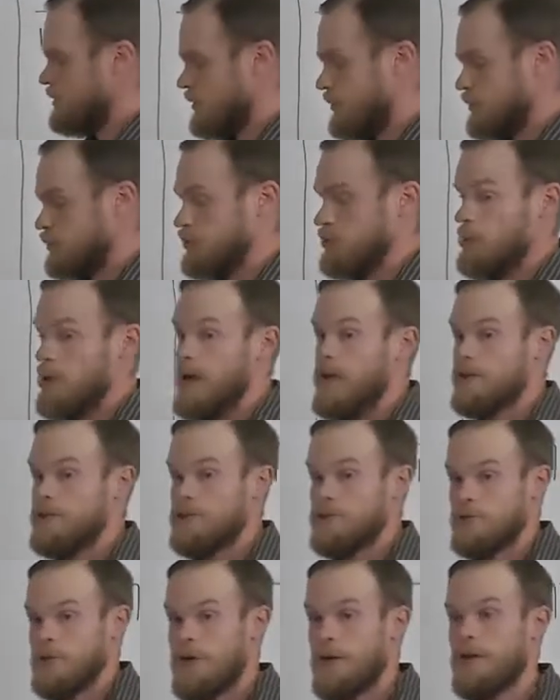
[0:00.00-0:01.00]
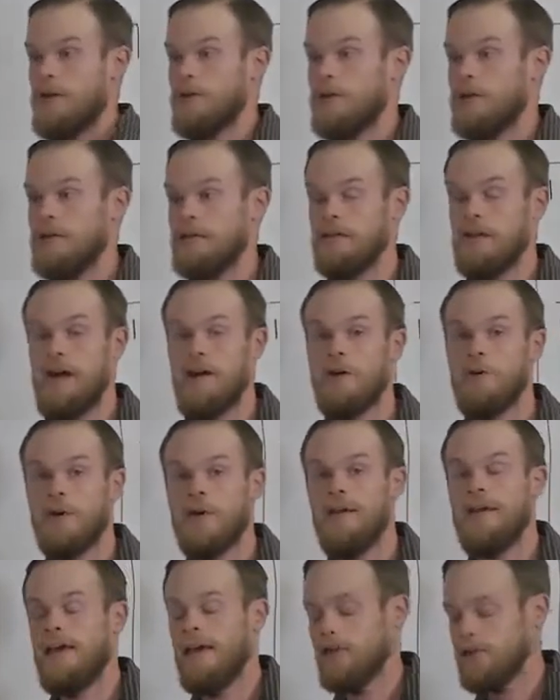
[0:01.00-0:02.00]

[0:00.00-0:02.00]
So Shema Yisrael, Yahweh